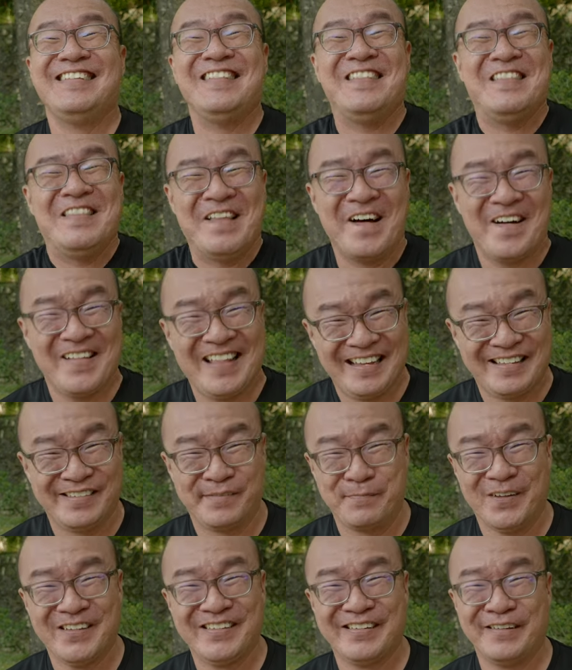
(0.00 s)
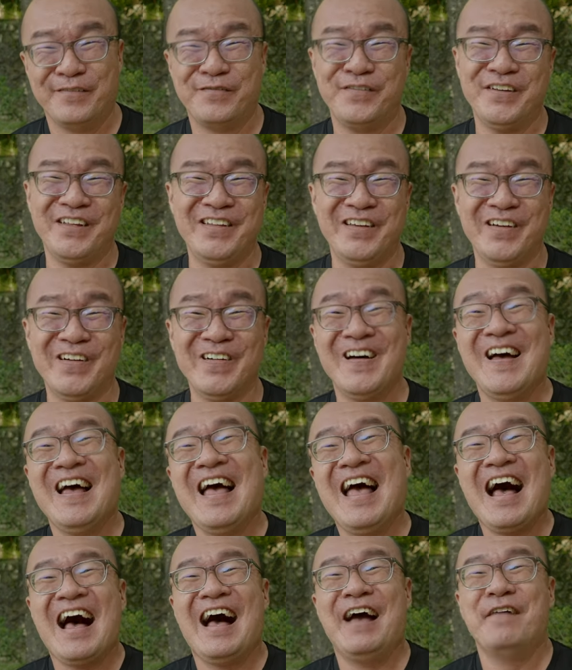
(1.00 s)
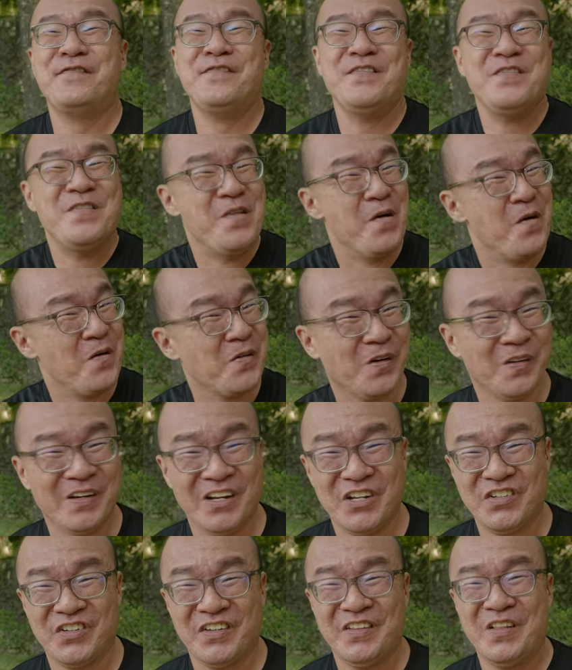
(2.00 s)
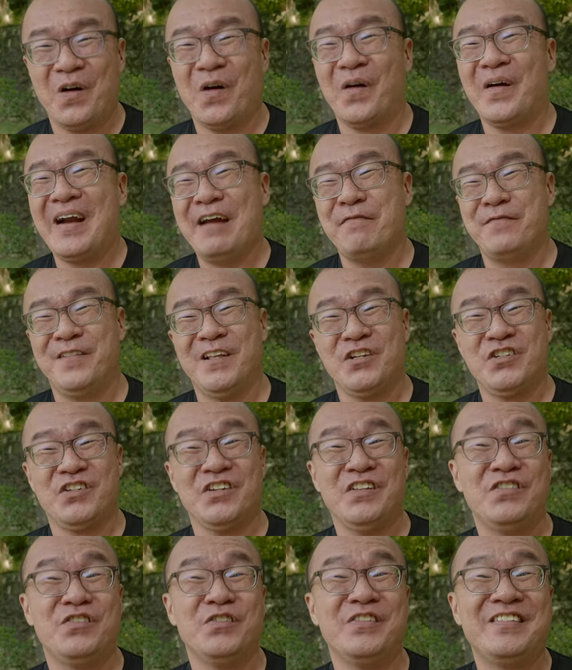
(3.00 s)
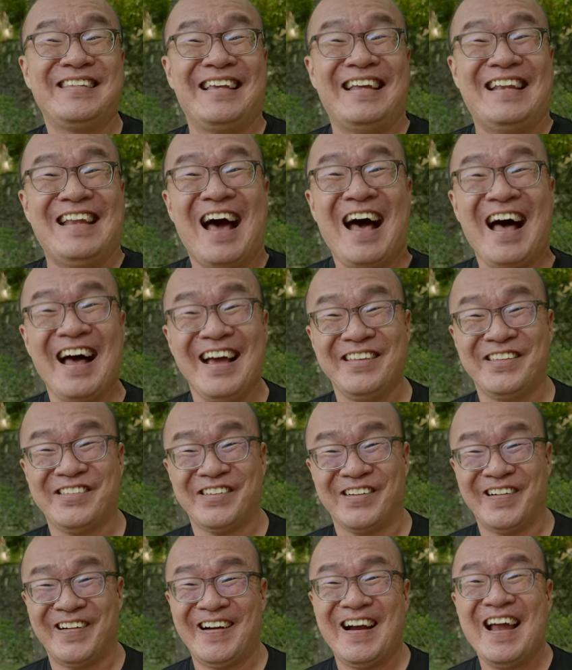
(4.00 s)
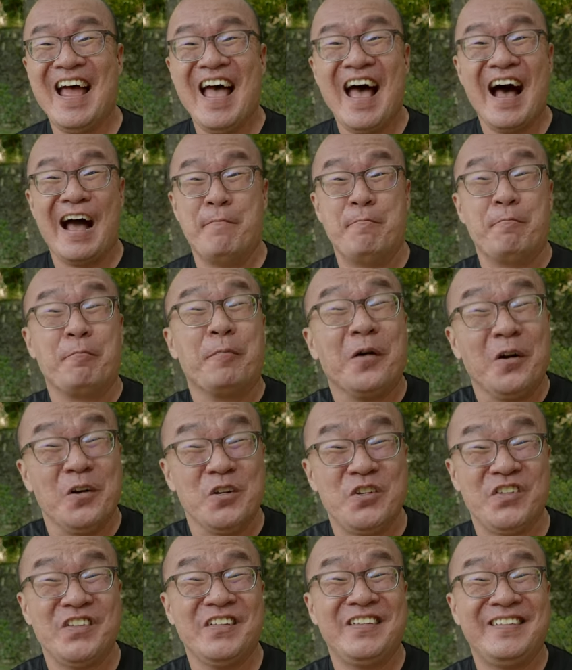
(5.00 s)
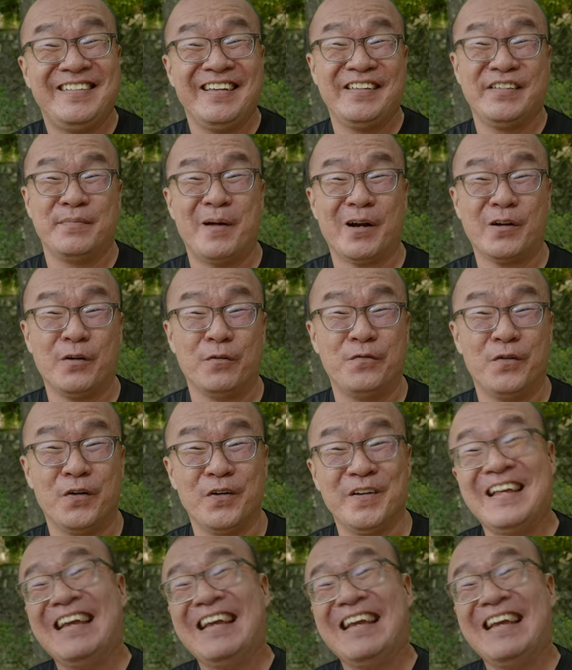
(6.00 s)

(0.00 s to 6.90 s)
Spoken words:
not a sponsored video. I have no connection or affiliation to Sennheiser. I purchased this microphone,